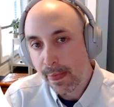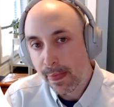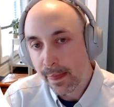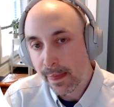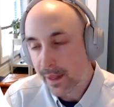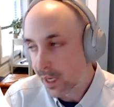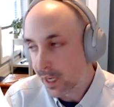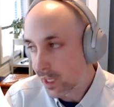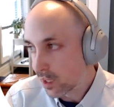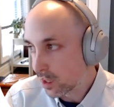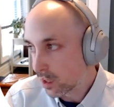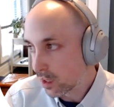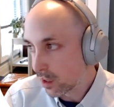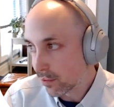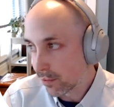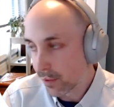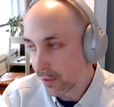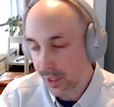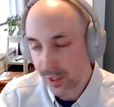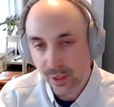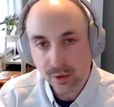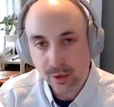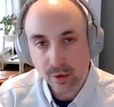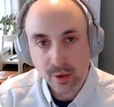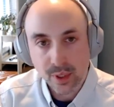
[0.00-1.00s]
in the
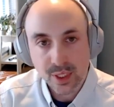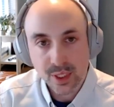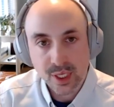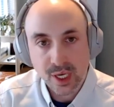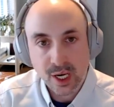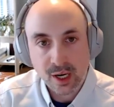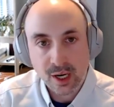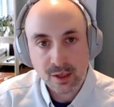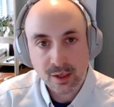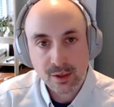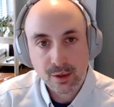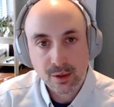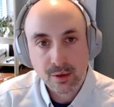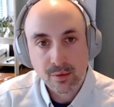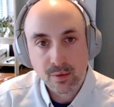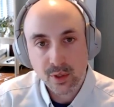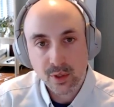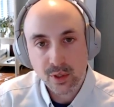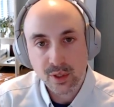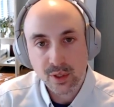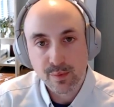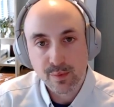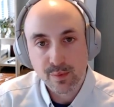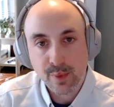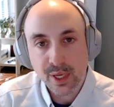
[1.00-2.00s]
event sourced actor, which
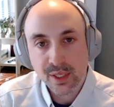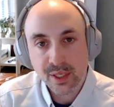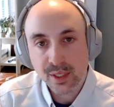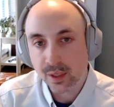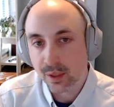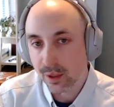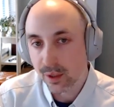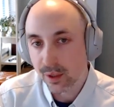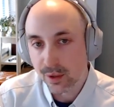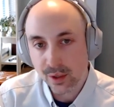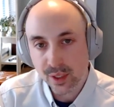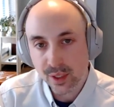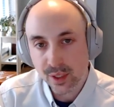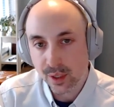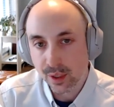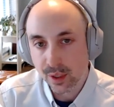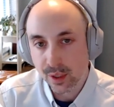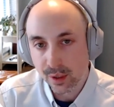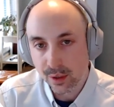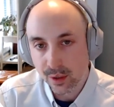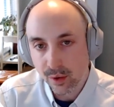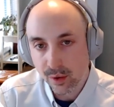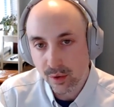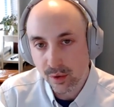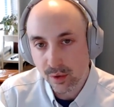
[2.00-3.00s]
is basically just a
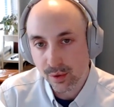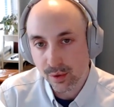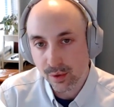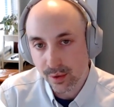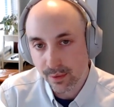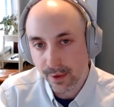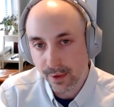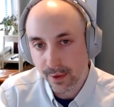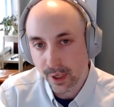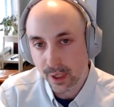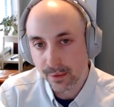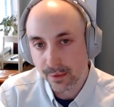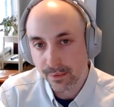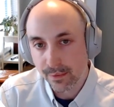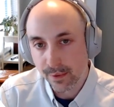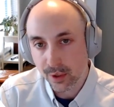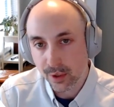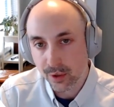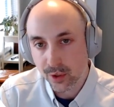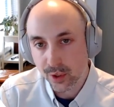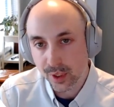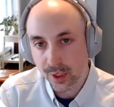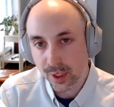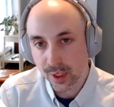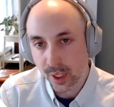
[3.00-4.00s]
user-defined
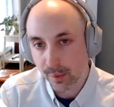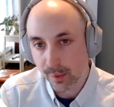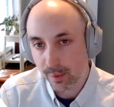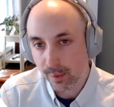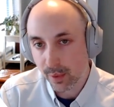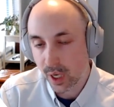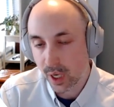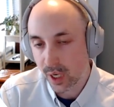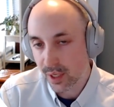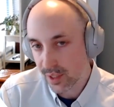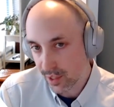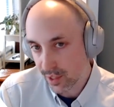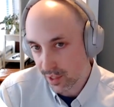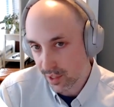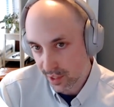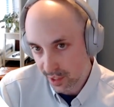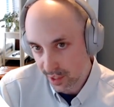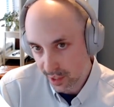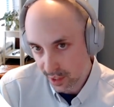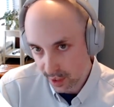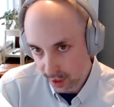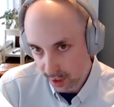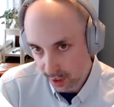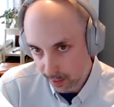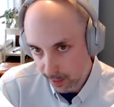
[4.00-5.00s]
function that
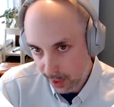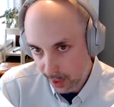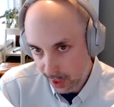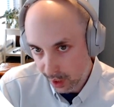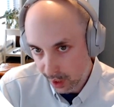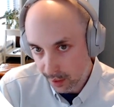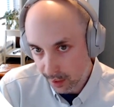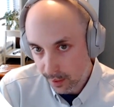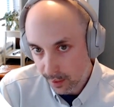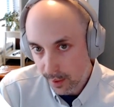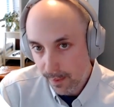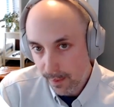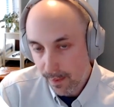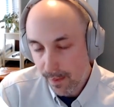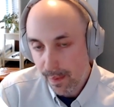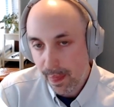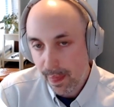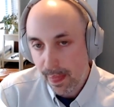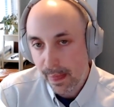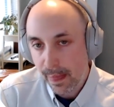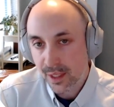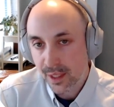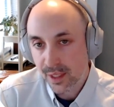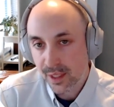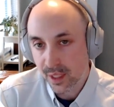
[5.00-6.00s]
processes the command
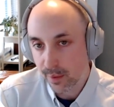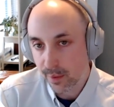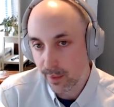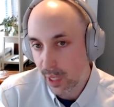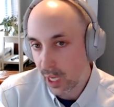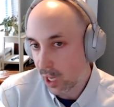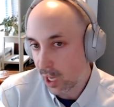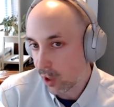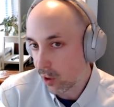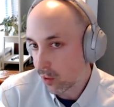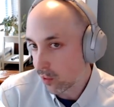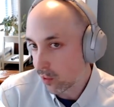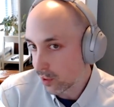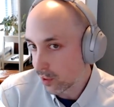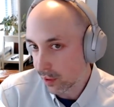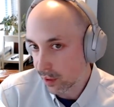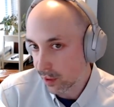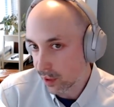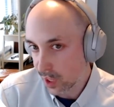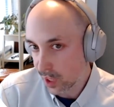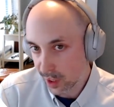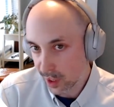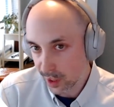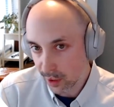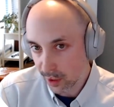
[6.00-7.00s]
somehow in
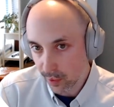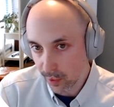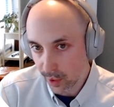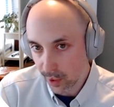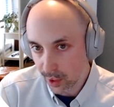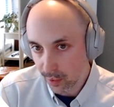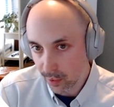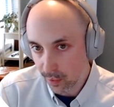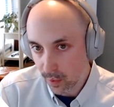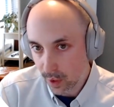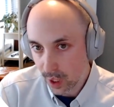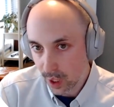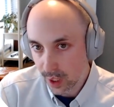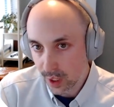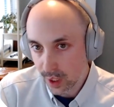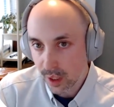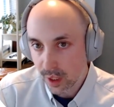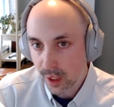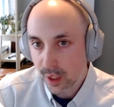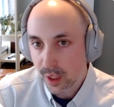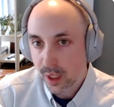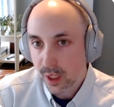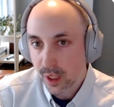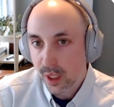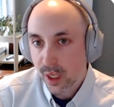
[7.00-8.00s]
any way you want
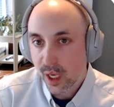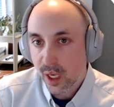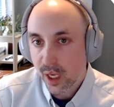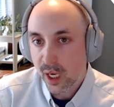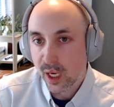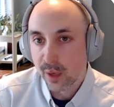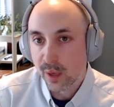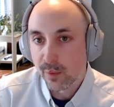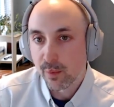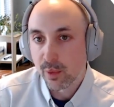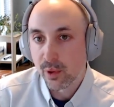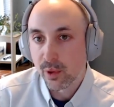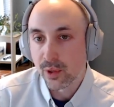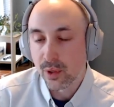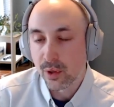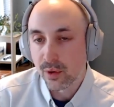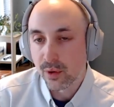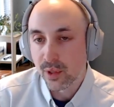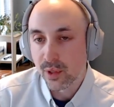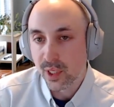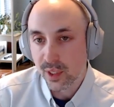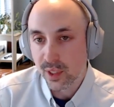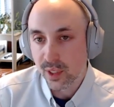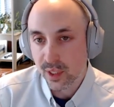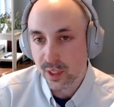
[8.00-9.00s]
and
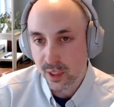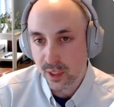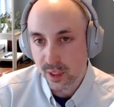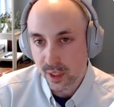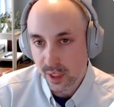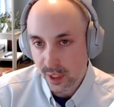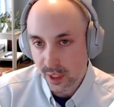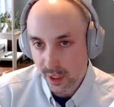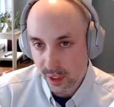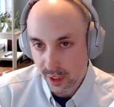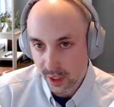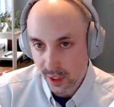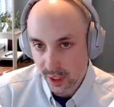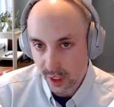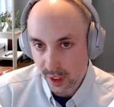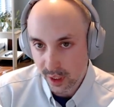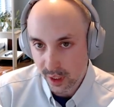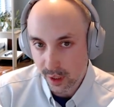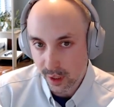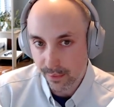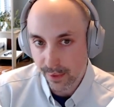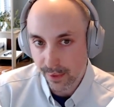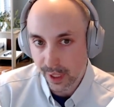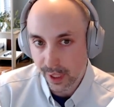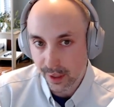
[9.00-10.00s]
produces the
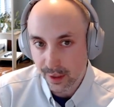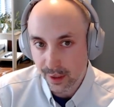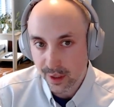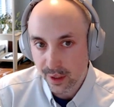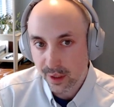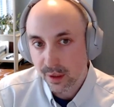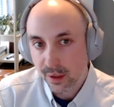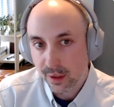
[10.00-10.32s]
event.